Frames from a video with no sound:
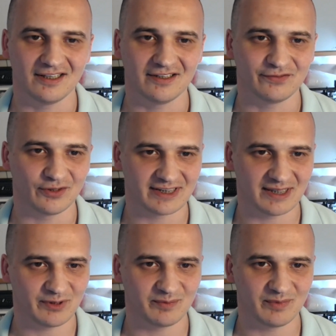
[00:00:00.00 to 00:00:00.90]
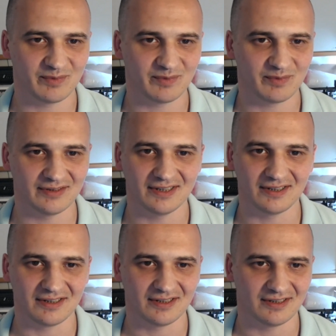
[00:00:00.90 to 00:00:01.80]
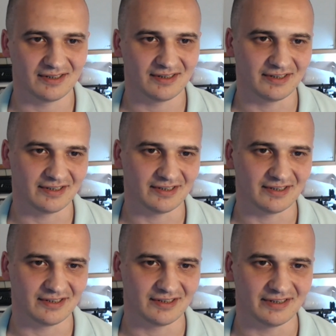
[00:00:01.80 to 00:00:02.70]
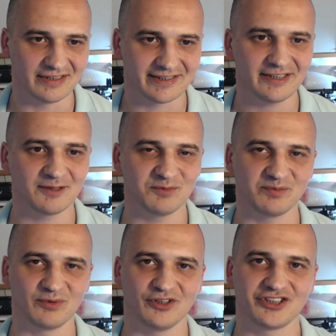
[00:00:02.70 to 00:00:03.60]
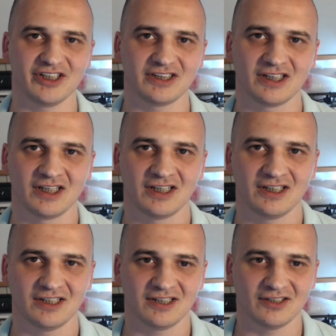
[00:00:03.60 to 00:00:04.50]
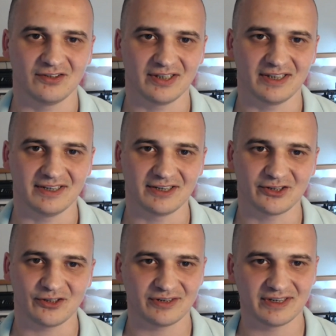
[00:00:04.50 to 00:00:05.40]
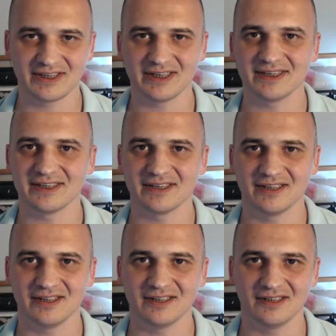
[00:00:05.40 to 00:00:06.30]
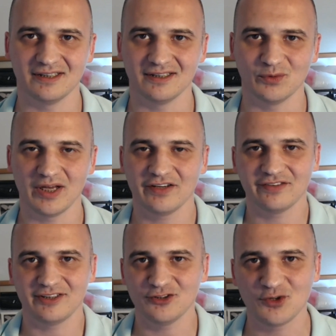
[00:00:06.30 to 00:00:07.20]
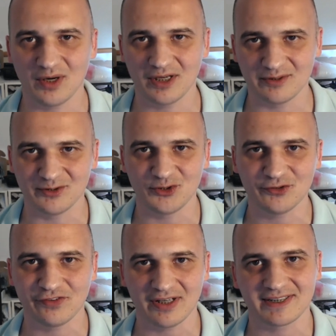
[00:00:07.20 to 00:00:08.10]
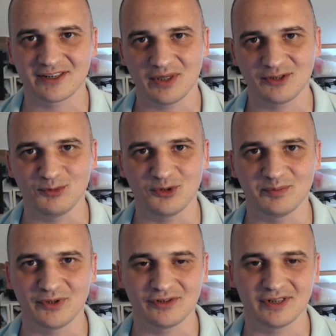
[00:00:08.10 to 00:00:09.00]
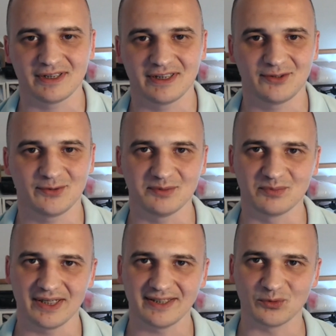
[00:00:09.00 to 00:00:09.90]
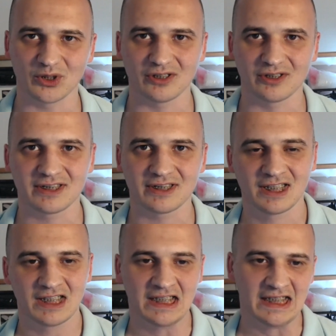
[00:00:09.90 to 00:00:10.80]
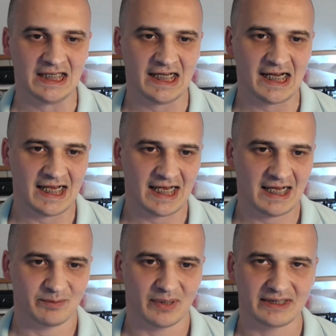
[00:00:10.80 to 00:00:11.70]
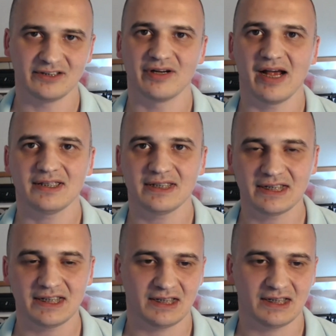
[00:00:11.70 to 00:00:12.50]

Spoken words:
for example, about the Sycamore project. Okay, they told it is we have a new fast quantum computer that will break the world. But in reality,